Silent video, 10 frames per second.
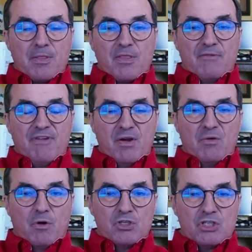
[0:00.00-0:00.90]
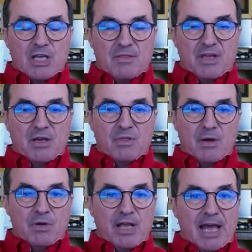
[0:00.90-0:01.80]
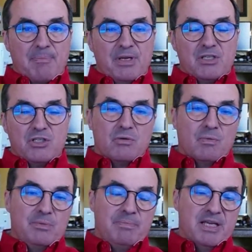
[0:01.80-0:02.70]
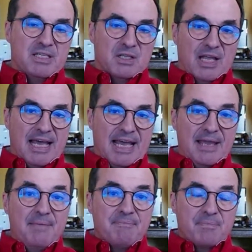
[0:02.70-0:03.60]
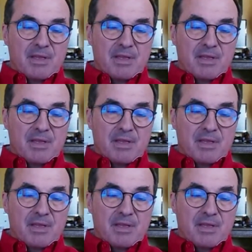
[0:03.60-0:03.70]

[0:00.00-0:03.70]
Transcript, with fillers: the very worst I think that would happen is there would be a delay.